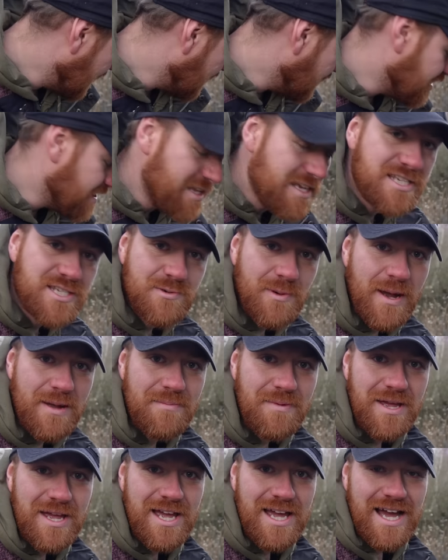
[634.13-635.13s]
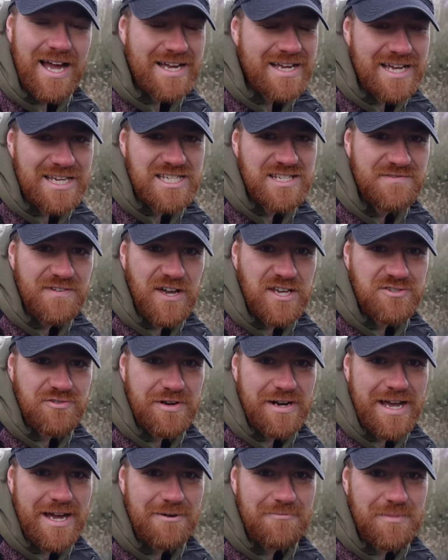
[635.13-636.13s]
And then in this swim, I cast the first
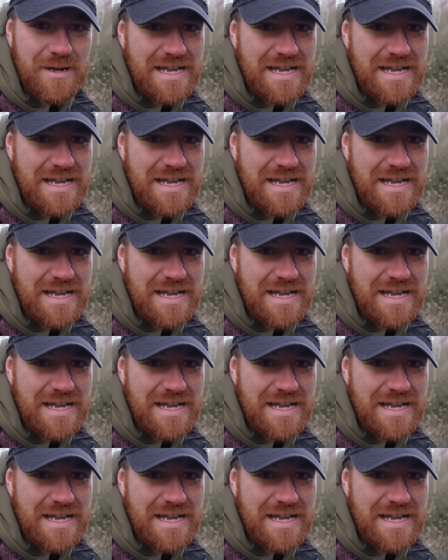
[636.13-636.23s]
rod out,